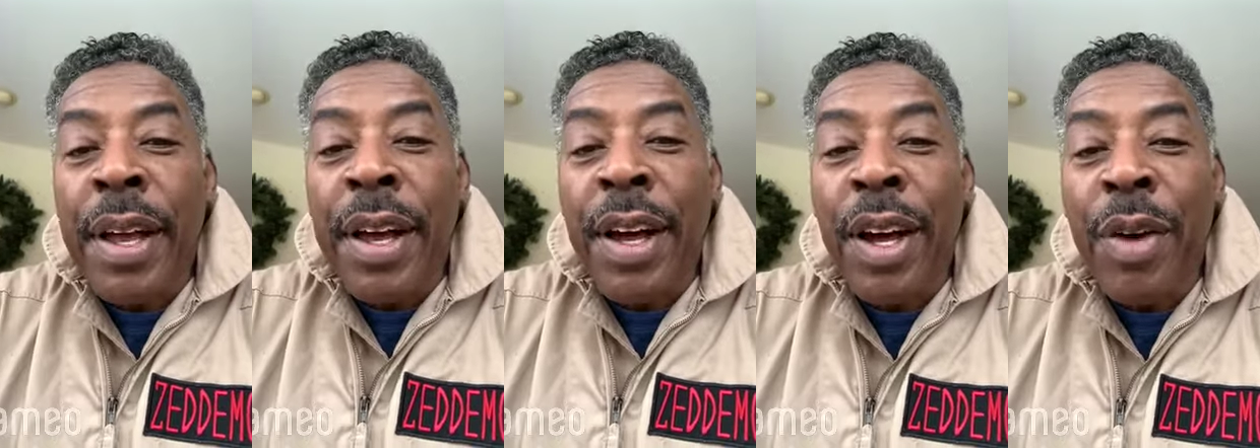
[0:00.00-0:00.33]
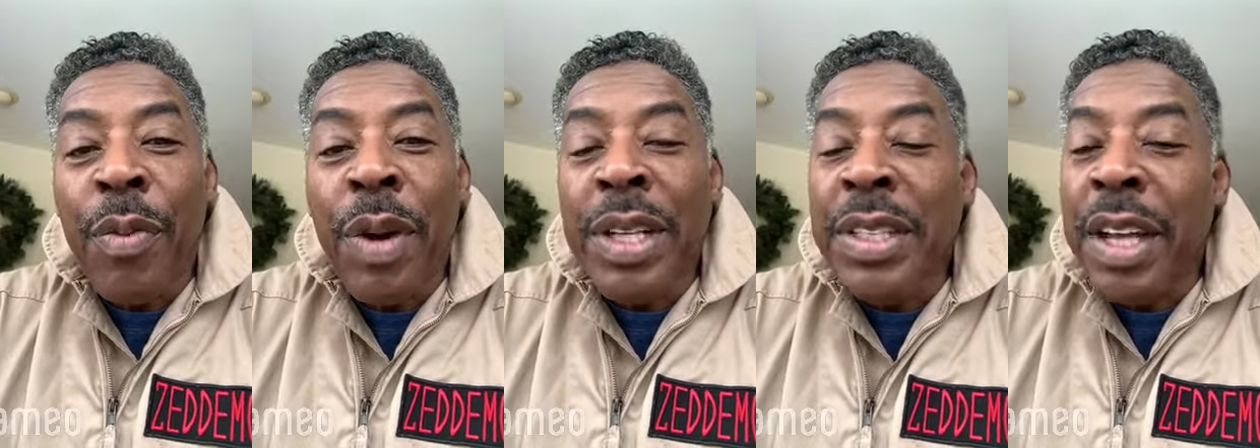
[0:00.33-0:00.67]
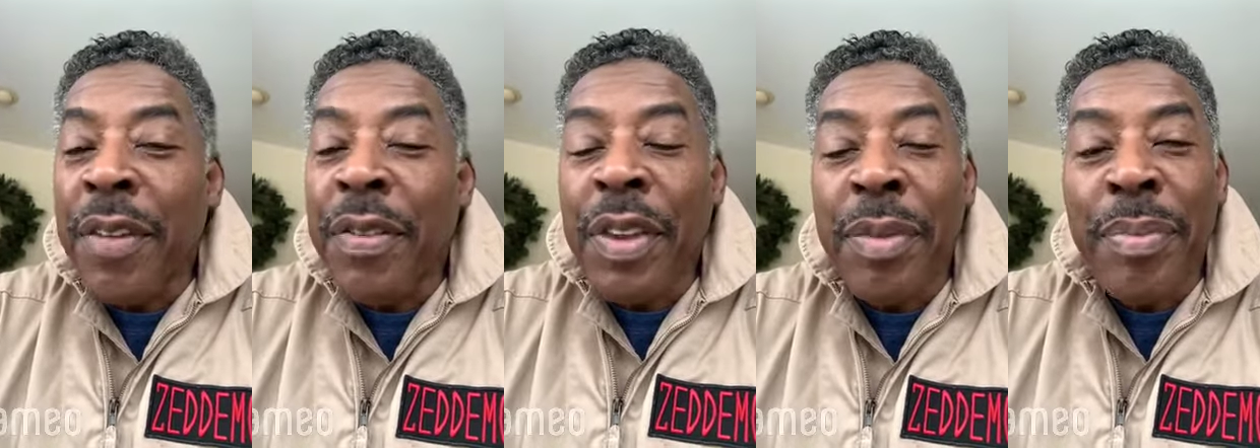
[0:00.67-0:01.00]
Watch
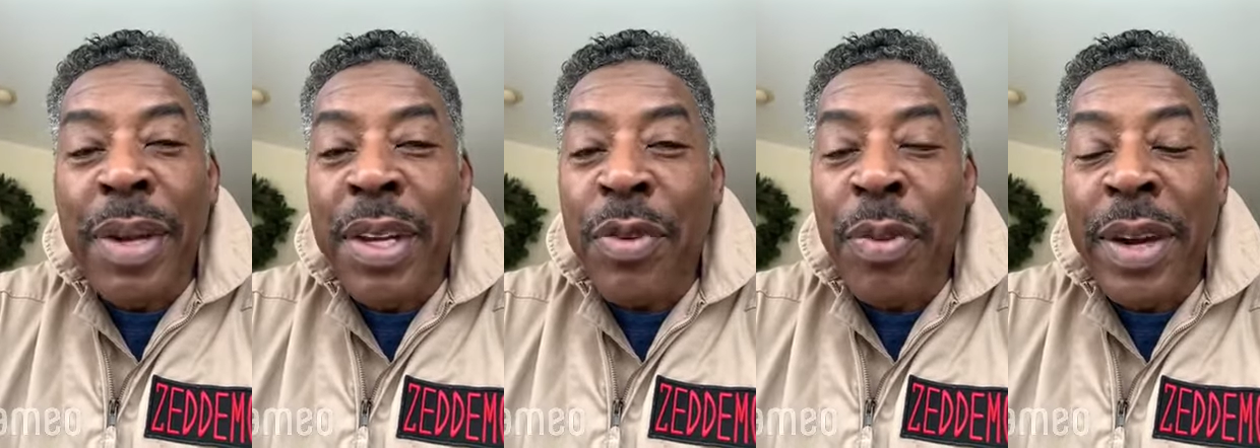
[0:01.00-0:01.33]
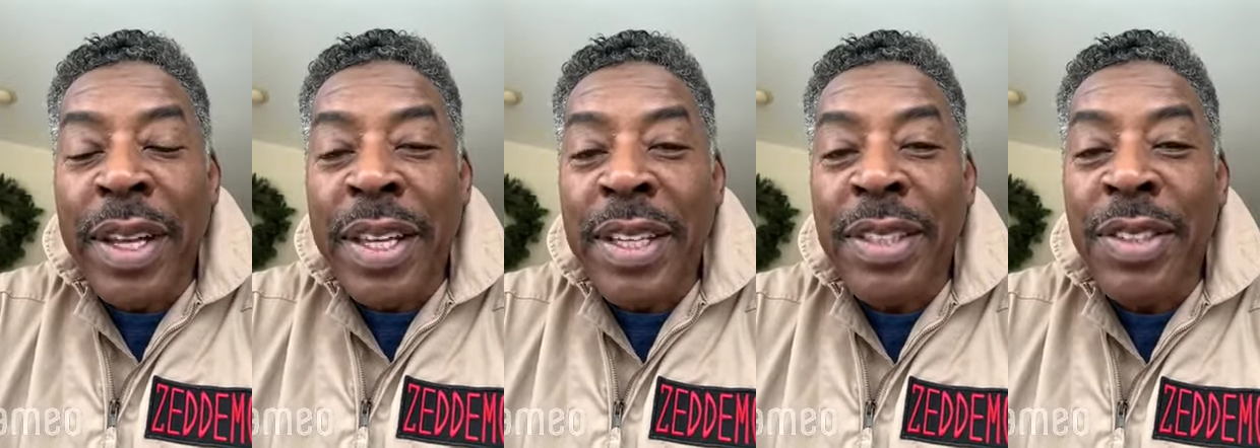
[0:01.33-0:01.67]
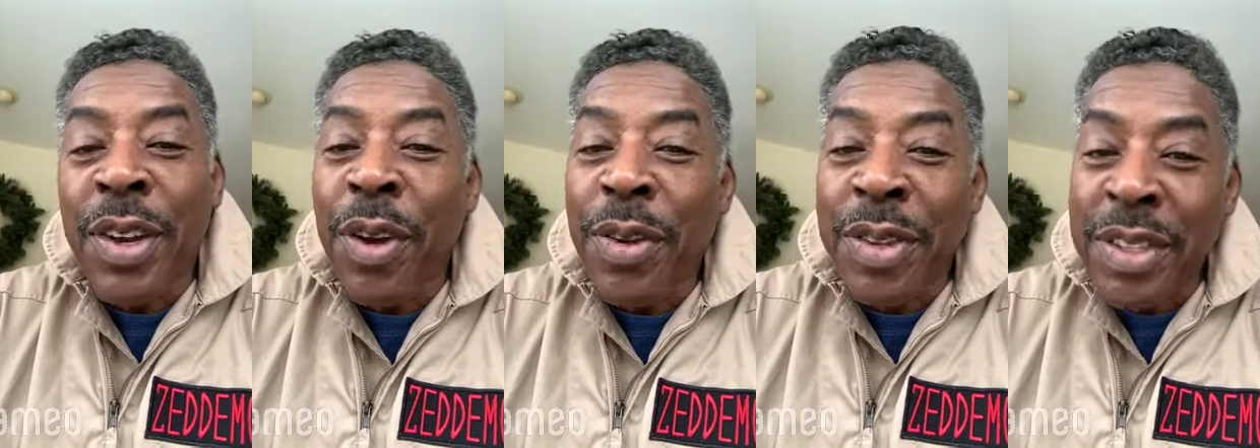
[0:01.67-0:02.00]
out for the big Twinkies
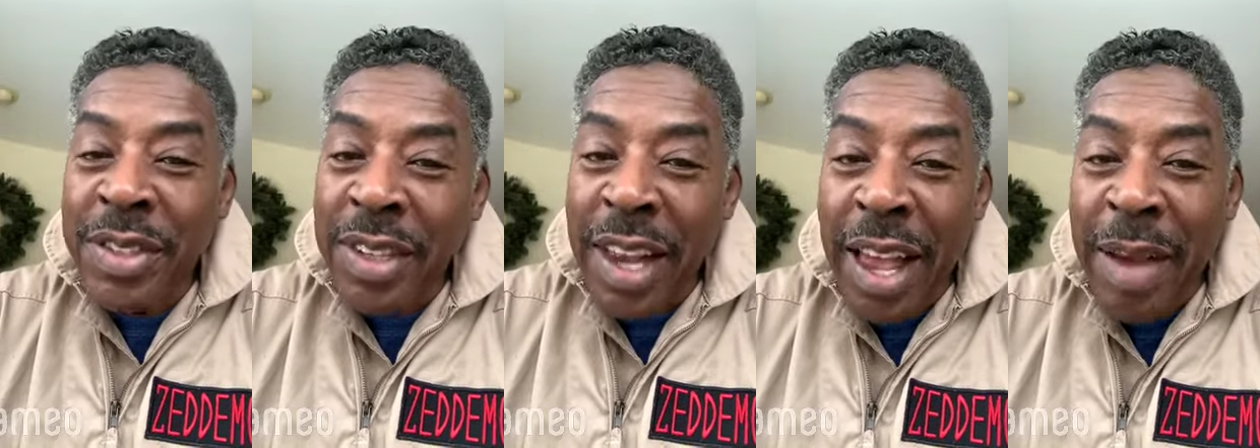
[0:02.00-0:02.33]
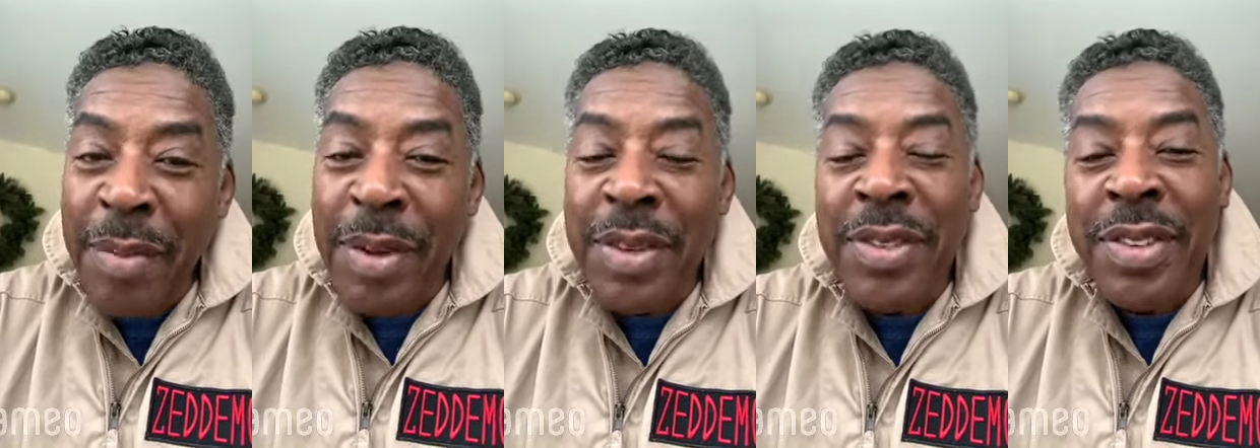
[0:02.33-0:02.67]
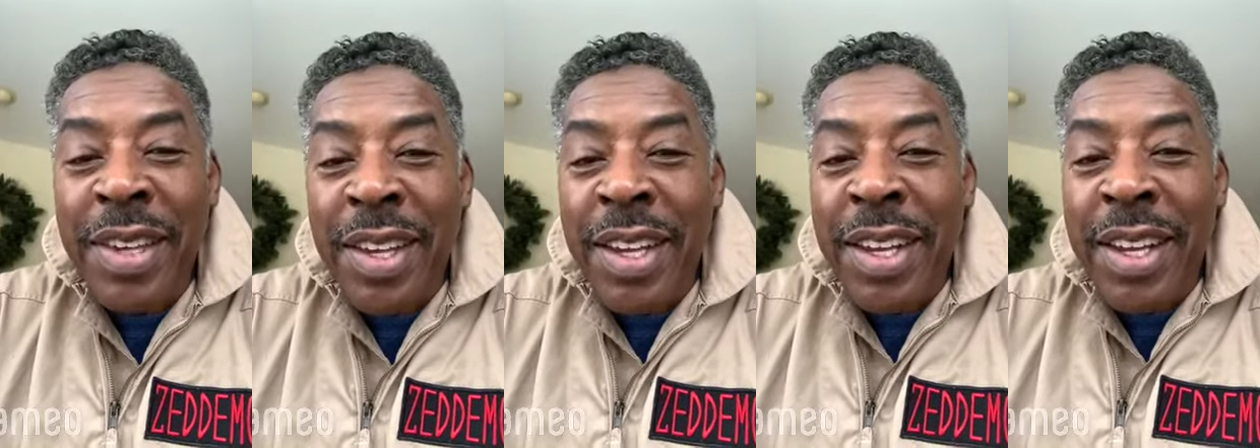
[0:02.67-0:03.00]
and all the Slimers